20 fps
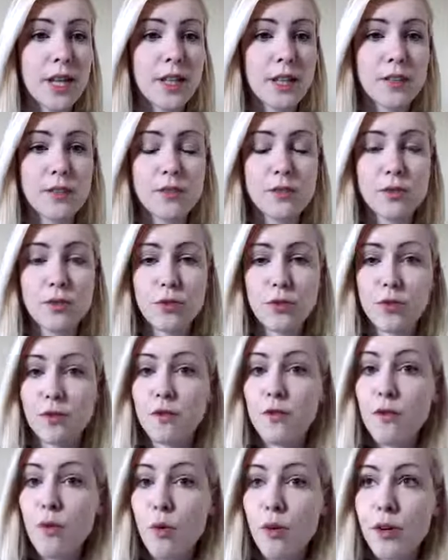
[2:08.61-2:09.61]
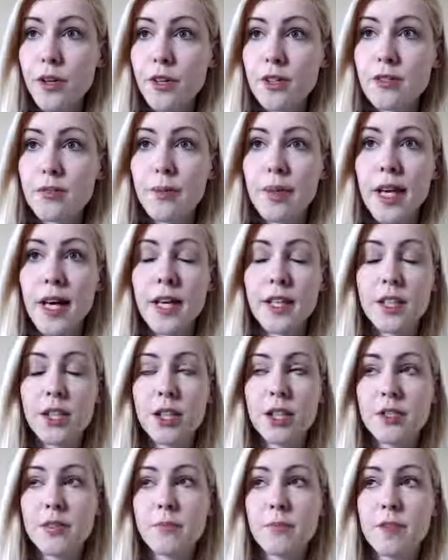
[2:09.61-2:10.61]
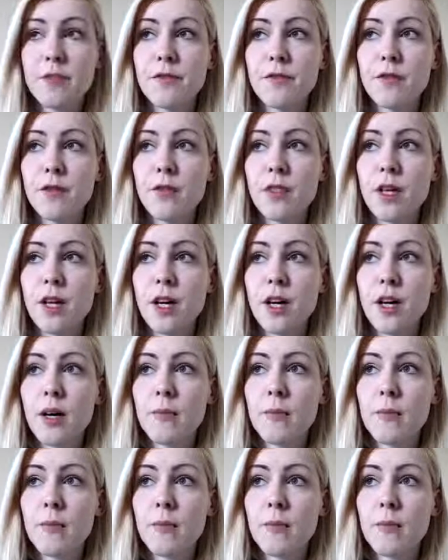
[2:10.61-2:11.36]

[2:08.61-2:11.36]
any sort of force? We had it just before.